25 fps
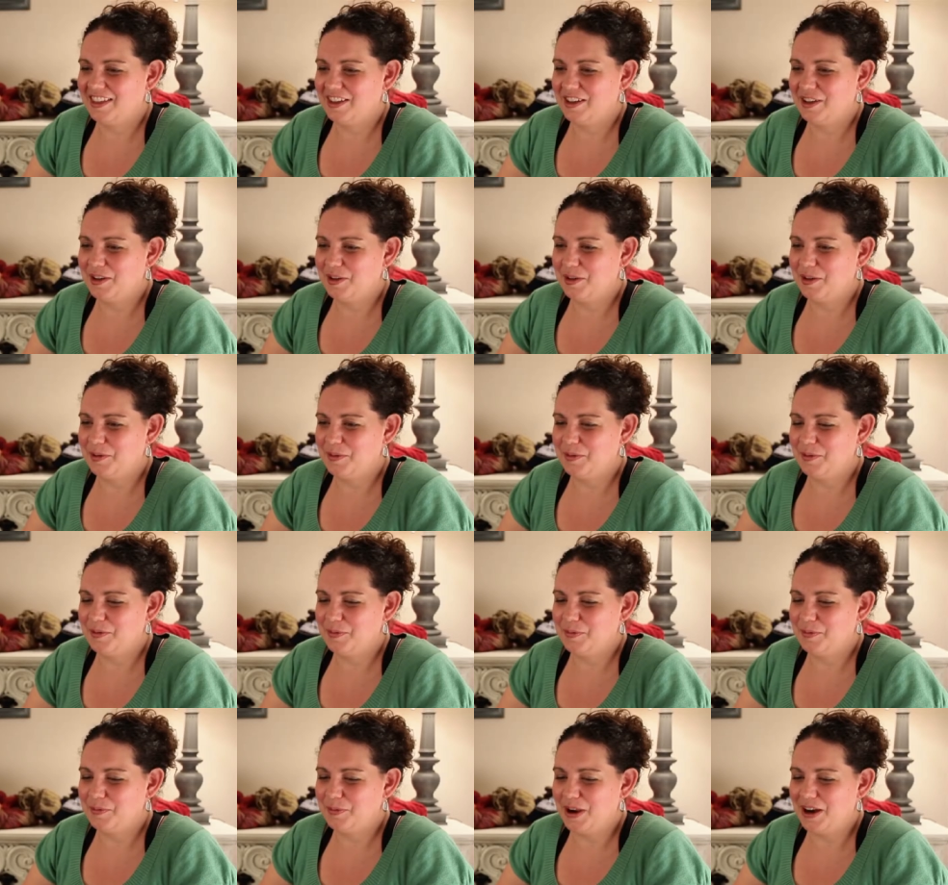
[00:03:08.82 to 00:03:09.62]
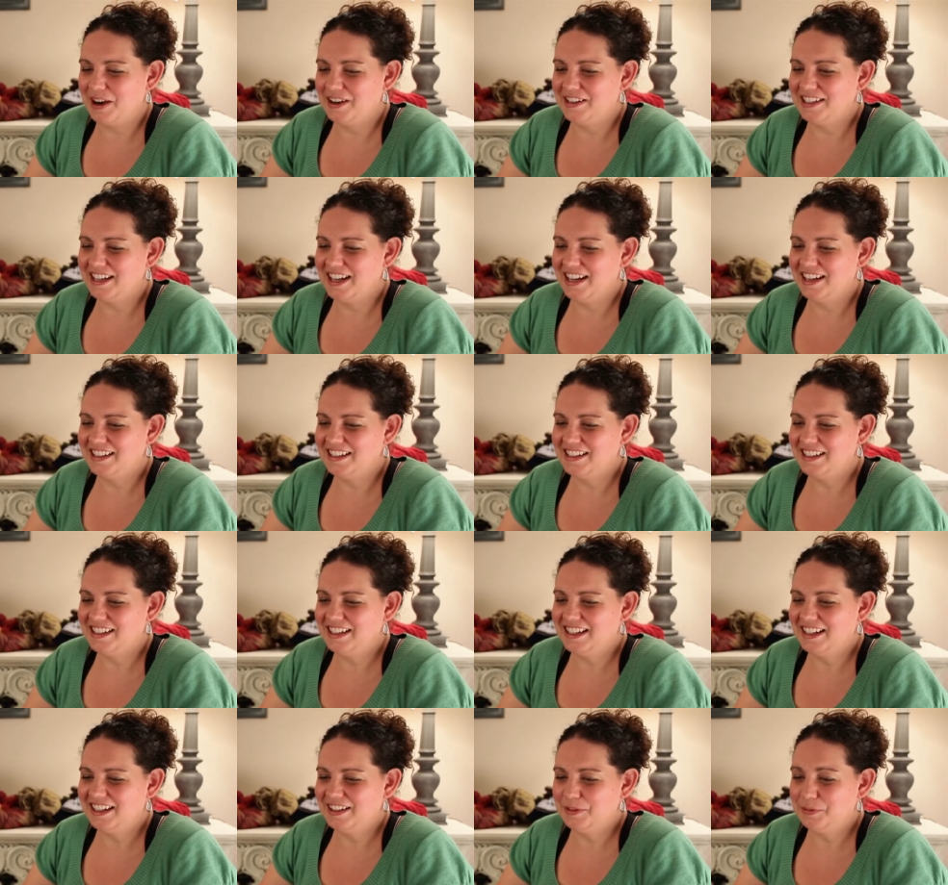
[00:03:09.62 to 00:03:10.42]
the
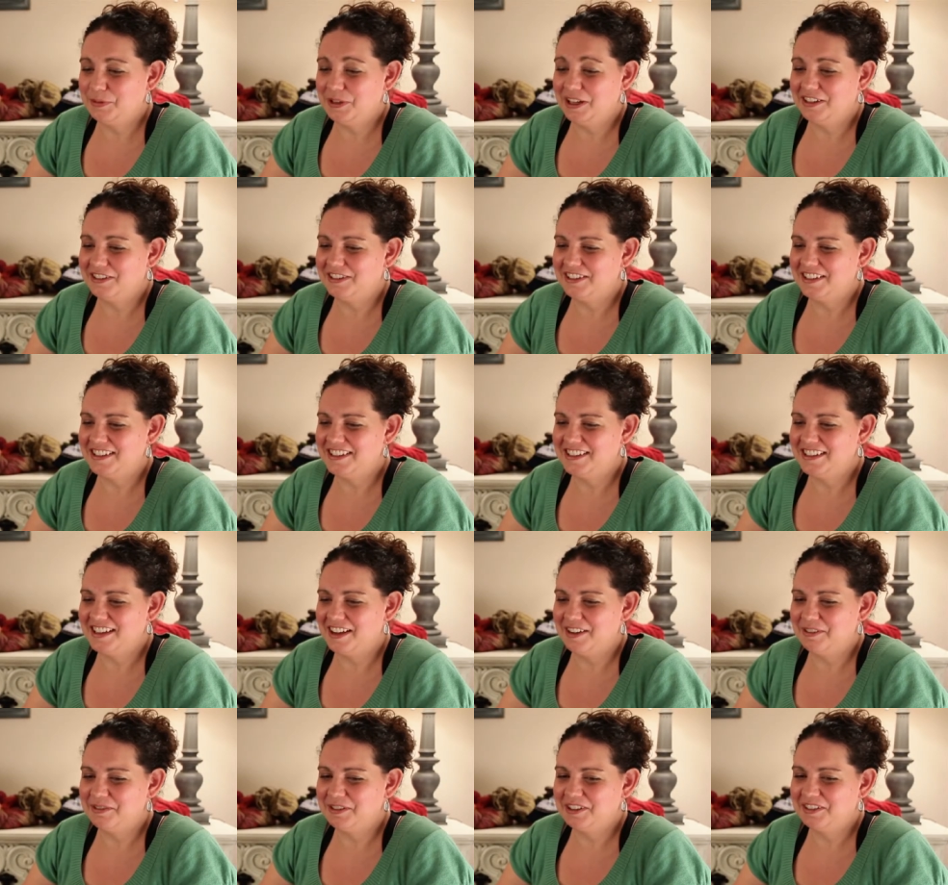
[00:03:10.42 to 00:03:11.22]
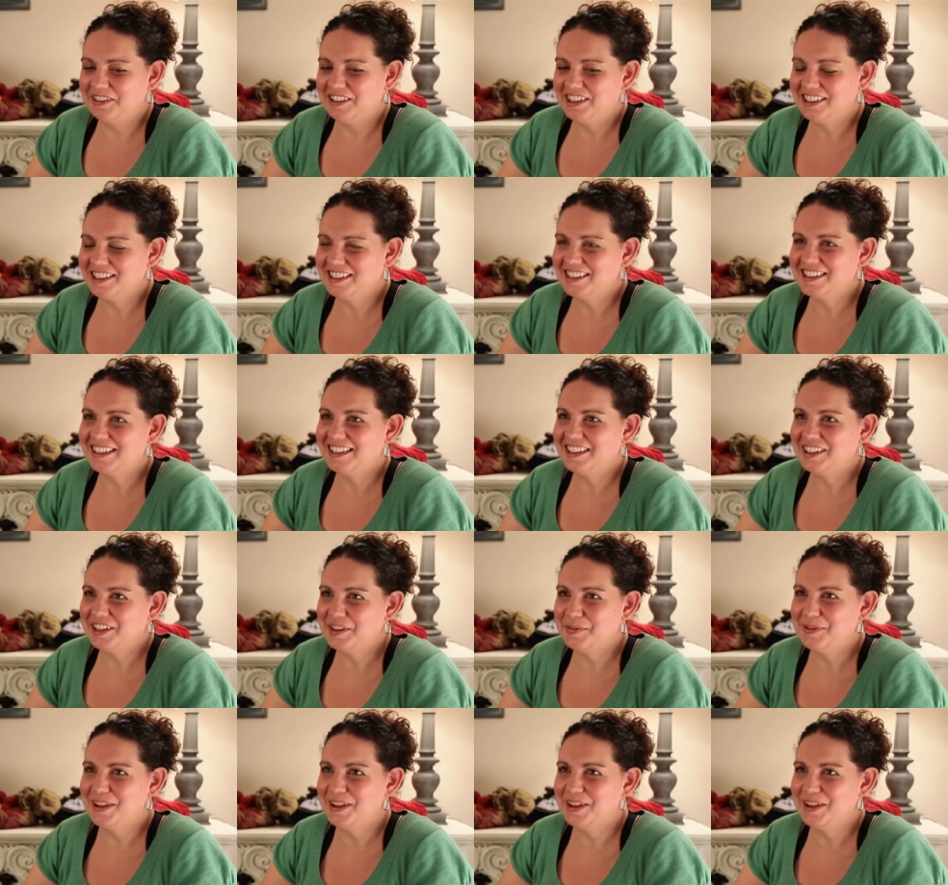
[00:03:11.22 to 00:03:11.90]
bartender and the waitress thought we were just a little